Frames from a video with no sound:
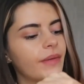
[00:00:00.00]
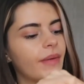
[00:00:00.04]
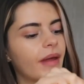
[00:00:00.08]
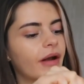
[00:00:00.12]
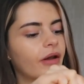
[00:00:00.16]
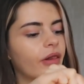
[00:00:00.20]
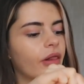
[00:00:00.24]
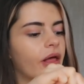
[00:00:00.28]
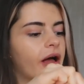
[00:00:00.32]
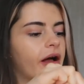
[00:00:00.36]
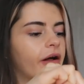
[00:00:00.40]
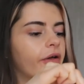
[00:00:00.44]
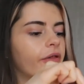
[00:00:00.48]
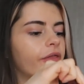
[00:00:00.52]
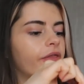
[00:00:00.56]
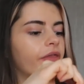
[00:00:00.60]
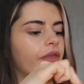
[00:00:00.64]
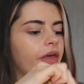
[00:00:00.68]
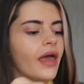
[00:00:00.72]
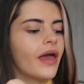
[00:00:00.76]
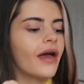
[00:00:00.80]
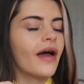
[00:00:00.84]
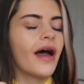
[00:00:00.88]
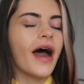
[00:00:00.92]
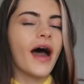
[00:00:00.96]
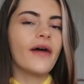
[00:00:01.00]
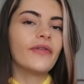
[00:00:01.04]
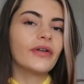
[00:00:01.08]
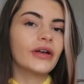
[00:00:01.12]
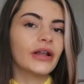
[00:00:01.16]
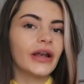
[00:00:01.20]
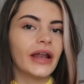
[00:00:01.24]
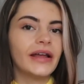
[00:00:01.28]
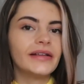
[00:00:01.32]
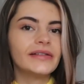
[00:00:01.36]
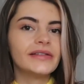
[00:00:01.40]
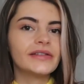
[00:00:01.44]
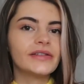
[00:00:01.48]
for your mental health. Have
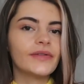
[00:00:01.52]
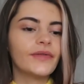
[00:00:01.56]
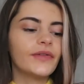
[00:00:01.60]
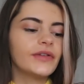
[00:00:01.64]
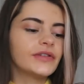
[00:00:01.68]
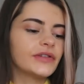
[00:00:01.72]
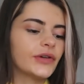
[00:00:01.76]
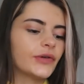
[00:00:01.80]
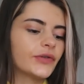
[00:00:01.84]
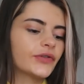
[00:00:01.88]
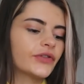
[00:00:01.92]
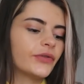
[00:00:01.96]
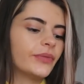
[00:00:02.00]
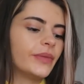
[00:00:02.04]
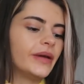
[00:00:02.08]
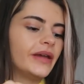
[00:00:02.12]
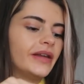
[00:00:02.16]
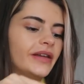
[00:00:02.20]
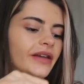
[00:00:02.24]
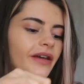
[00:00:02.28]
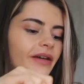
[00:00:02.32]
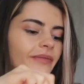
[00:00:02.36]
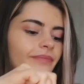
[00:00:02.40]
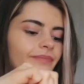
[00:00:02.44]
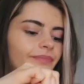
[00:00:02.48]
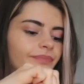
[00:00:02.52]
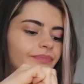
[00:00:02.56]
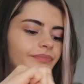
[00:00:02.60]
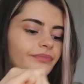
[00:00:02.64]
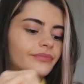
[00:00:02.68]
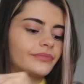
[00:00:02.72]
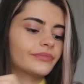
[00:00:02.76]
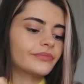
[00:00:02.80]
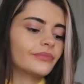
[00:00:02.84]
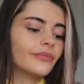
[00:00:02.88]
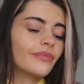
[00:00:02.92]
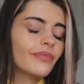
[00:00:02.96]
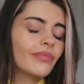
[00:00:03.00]
a cleanse of your social media.
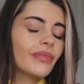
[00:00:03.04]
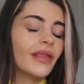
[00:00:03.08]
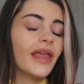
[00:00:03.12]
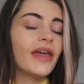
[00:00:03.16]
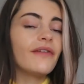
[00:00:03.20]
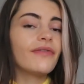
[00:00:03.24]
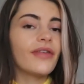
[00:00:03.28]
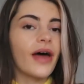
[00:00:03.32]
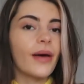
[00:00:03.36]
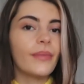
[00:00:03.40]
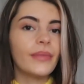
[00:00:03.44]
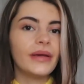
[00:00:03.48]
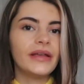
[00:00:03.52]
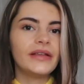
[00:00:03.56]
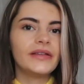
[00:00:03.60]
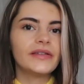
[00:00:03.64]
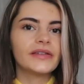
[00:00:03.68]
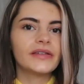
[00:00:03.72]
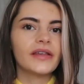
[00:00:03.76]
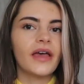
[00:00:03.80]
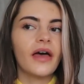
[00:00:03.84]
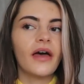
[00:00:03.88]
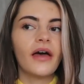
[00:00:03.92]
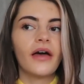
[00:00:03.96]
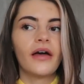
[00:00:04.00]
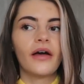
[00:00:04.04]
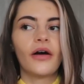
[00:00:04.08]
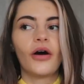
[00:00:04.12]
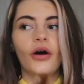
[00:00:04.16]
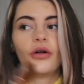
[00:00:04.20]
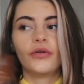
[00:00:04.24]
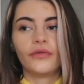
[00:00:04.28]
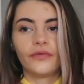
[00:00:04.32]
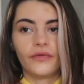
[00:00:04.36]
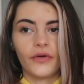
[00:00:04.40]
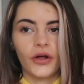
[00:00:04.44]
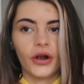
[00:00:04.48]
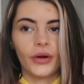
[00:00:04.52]
If that means
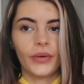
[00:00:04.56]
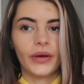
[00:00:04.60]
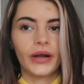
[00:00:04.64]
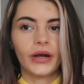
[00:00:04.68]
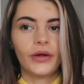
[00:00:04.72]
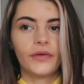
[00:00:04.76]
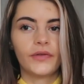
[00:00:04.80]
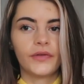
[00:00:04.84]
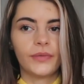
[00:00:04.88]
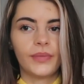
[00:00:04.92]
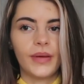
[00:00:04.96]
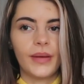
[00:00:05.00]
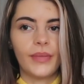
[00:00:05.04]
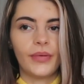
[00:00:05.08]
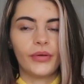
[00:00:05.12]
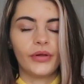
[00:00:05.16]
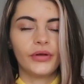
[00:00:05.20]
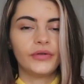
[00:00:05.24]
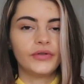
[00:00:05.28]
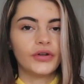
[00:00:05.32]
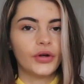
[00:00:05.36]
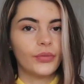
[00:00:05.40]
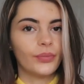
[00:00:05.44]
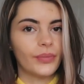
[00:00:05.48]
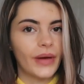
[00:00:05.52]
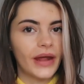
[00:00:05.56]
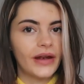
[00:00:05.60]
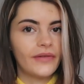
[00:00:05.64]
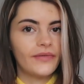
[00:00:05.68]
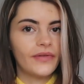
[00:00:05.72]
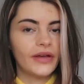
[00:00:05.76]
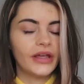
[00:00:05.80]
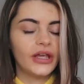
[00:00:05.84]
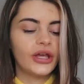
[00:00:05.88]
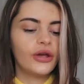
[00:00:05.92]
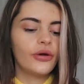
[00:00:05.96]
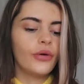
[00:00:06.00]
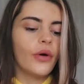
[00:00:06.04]
unfollowing loads of people who don't
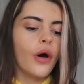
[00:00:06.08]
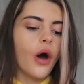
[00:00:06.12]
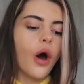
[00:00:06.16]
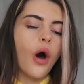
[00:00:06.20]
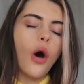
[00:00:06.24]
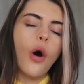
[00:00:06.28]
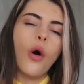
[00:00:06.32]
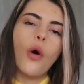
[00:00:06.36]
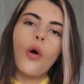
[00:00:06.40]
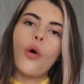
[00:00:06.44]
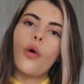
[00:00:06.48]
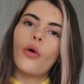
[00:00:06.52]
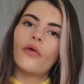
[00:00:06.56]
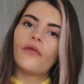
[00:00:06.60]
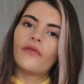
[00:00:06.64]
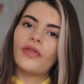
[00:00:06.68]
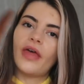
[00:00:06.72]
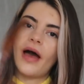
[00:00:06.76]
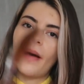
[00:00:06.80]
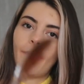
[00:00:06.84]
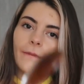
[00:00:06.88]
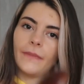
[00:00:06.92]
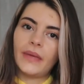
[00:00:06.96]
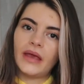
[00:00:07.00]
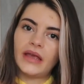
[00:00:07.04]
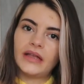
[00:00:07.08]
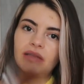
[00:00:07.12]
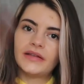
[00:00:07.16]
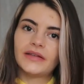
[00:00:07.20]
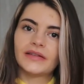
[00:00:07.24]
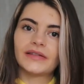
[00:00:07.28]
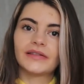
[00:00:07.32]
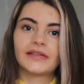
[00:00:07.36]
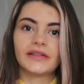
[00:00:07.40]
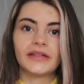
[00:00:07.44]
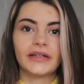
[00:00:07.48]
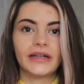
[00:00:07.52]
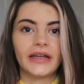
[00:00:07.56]
benefit you or if that
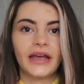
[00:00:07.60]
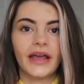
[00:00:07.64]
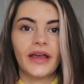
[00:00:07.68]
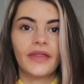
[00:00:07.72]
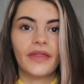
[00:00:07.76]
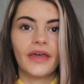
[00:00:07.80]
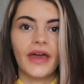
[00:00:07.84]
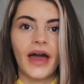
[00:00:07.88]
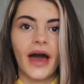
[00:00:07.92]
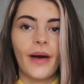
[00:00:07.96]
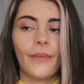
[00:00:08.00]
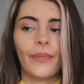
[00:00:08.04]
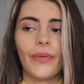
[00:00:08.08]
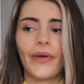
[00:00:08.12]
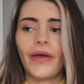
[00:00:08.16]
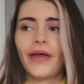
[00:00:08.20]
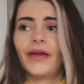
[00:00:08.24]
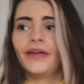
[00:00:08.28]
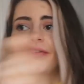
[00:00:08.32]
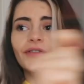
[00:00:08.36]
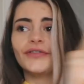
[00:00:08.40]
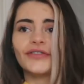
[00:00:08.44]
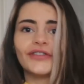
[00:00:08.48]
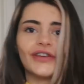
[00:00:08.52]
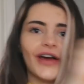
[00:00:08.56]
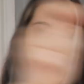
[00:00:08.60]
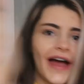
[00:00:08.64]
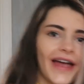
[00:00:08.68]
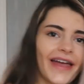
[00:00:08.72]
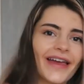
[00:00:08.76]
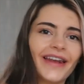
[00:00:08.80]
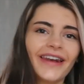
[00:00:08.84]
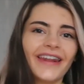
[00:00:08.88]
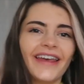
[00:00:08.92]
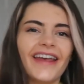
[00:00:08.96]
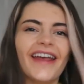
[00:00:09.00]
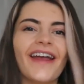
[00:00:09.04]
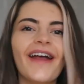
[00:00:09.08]
means deleting the app
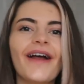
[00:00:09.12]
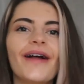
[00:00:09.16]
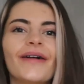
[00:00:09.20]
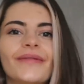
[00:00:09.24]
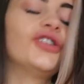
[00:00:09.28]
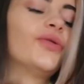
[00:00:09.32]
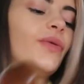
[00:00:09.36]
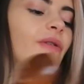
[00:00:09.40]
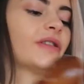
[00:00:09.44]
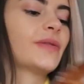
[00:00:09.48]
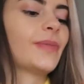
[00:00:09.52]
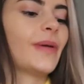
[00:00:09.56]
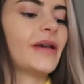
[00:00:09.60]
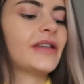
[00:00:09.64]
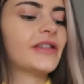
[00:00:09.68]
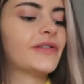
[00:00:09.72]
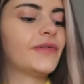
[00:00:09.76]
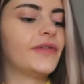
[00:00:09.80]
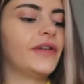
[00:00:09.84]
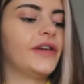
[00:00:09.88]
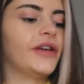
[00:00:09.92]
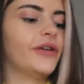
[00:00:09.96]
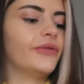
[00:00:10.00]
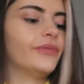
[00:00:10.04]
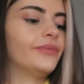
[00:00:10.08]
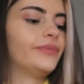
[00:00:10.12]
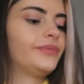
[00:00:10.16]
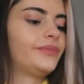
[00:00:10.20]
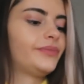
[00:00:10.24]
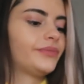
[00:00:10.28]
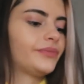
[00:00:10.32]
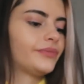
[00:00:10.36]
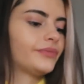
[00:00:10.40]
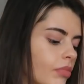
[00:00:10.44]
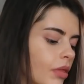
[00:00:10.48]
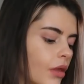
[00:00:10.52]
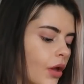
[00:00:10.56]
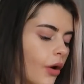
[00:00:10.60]
entirely, do what's best for you.
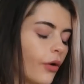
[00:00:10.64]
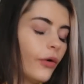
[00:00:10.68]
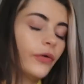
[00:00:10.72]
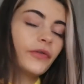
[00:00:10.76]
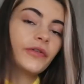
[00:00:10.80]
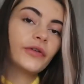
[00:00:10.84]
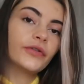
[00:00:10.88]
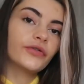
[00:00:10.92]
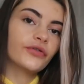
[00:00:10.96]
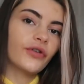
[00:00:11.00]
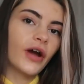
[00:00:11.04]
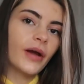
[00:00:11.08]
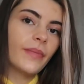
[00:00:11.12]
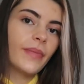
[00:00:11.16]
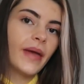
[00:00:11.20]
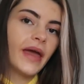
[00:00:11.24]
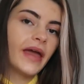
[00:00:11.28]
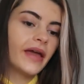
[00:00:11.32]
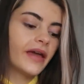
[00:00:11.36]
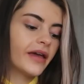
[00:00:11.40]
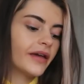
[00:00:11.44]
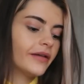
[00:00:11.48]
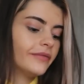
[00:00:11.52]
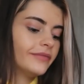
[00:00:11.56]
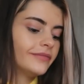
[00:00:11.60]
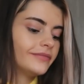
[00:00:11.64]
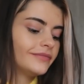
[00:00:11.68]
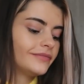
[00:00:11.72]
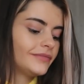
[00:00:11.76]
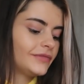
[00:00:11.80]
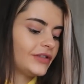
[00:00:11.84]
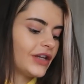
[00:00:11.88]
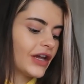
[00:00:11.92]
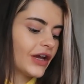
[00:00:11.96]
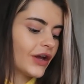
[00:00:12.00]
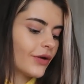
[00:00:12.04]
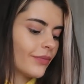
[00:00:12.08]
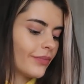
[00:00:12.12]
Also try baking.
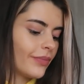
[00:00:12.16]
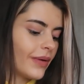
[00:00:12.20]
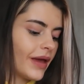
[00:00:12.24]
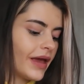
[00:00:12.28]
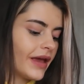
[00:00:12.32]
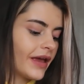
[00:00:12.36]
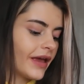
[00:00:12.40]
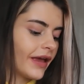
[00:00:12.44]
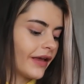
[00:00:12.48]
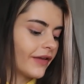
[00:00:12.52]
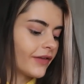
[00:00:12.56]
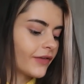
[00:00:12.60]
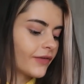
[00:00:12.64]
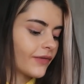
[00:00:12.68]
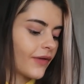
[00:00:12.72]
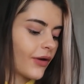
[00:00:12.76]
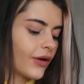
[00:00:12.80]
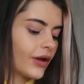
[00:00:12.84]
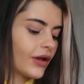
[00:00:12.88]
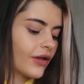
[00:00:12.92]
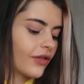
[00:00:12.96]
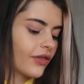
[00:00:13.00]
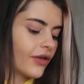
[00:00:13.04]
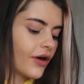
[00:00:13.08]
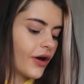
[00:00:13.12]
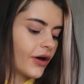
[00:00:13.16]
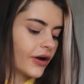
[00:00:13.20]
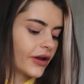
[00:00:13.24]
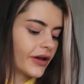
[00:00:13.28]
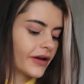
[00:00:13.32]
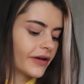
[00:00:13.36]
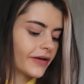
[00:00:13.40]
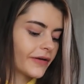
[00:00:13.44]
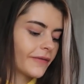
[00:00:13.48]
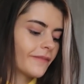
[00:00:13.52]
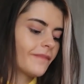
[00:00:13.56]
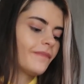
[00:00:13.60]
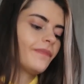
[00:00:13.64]
Take up baking, it's very
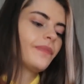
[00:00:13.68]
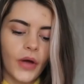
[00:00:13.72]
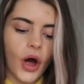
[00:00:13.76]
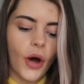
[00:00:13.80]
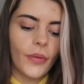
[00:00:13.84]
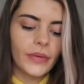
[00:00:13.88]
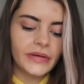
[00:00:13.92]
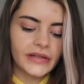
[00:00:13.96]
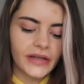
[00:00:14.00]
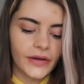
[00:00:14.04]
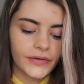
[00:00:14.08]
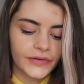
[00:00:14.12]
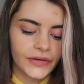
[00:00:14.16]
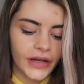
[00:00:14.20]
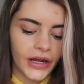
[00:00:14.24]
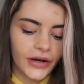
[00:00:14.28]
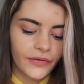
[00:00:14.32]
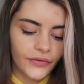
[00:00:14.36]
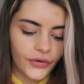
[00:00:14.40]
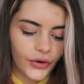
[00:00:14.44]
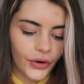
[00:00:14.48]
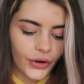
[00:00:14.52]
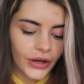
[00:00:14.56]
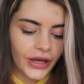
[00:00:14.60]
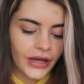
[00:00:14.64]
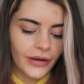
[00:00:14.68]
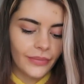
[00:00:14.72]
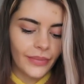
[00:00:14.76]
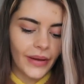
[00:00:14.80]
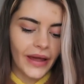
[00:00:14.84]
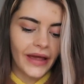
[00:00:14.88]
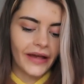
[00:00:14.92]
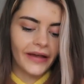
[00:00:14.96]
cathartic. Hobbies outside of cooking and